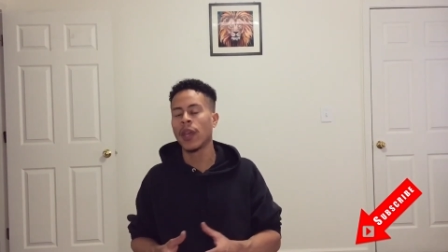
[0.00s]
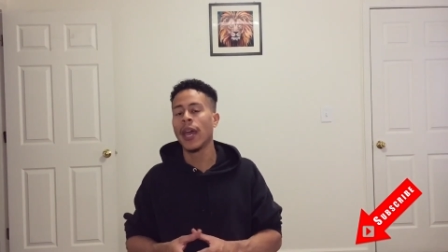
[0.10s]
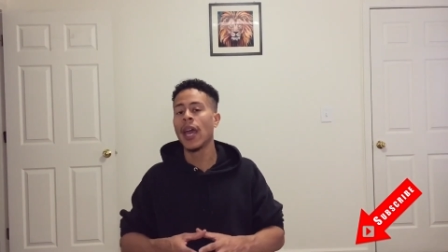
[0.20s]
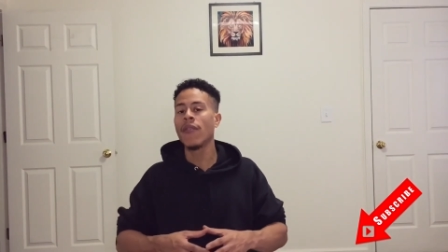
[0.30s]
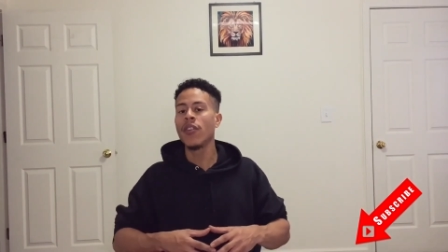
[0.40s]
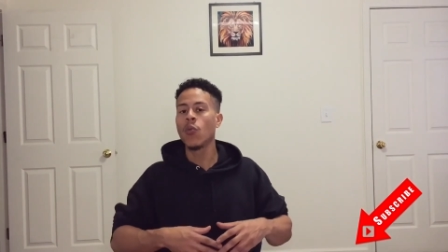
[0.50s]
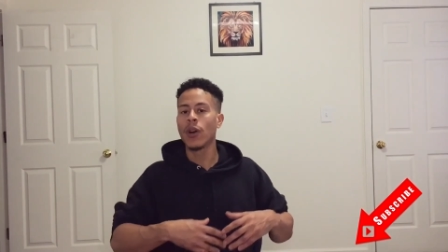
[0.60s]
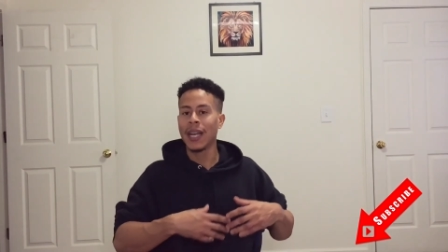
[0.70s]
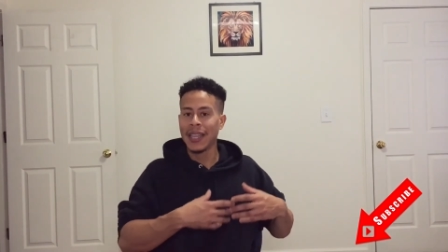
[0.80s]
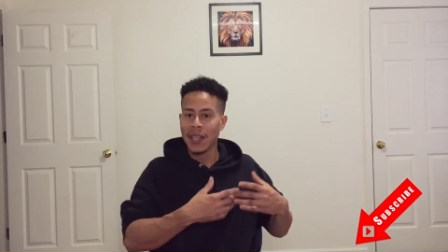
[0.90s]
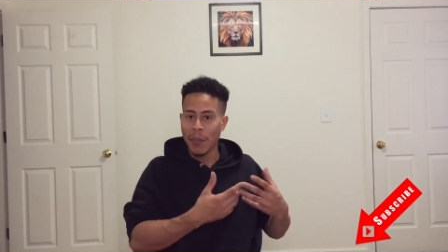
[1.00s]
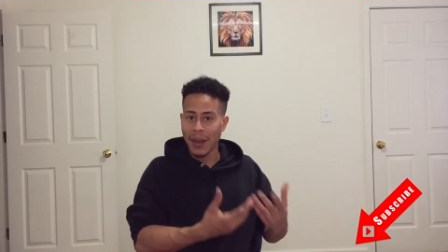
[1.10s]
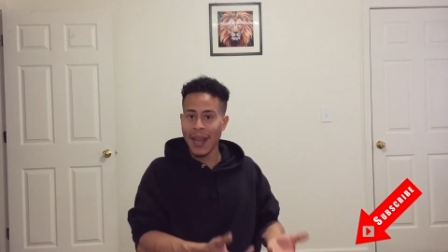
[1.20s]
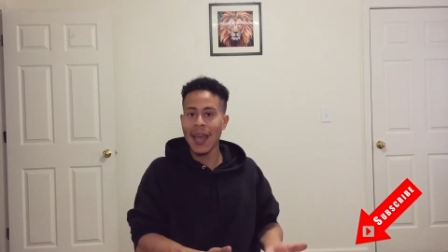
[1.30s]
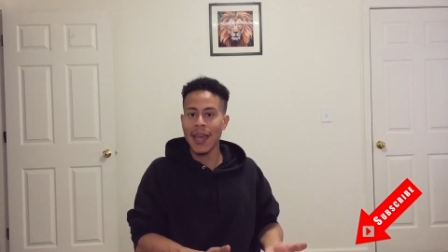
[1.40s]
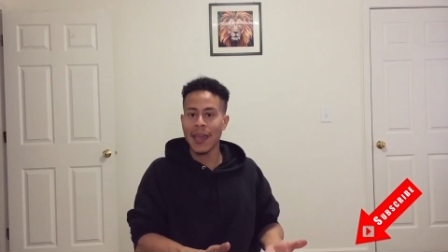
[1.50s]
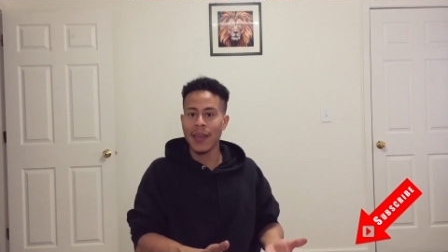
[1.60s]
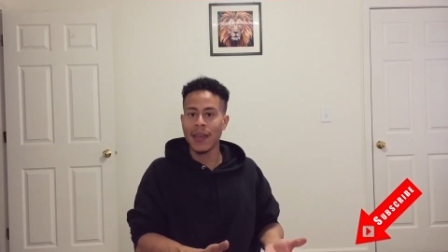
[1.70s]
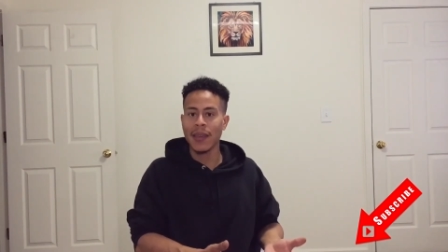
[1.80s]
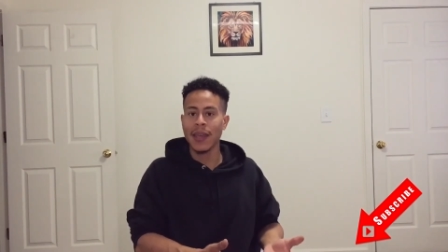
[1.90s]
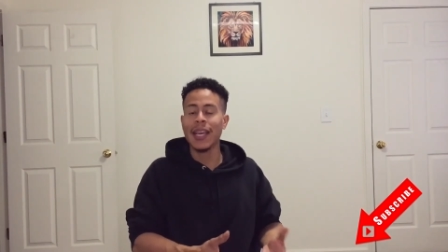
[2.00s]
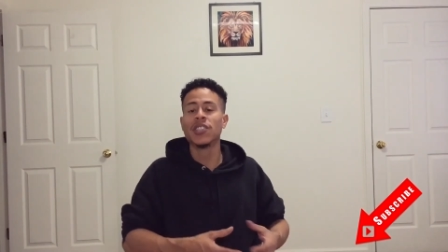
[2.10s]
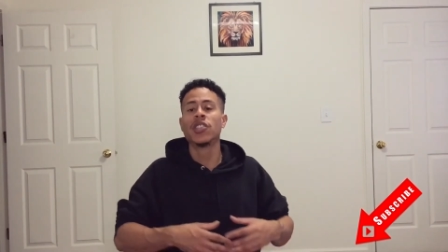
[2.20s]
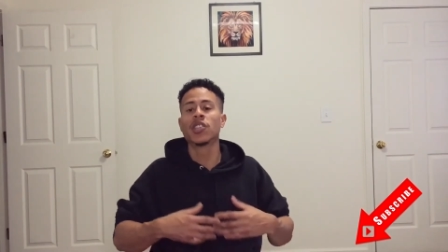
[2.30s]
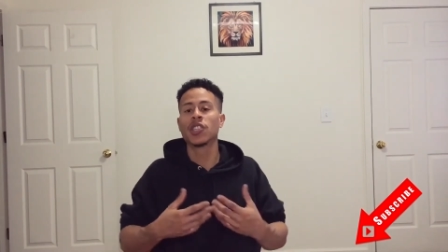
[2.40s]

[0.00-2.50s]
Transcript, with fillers: Everyone in the play is the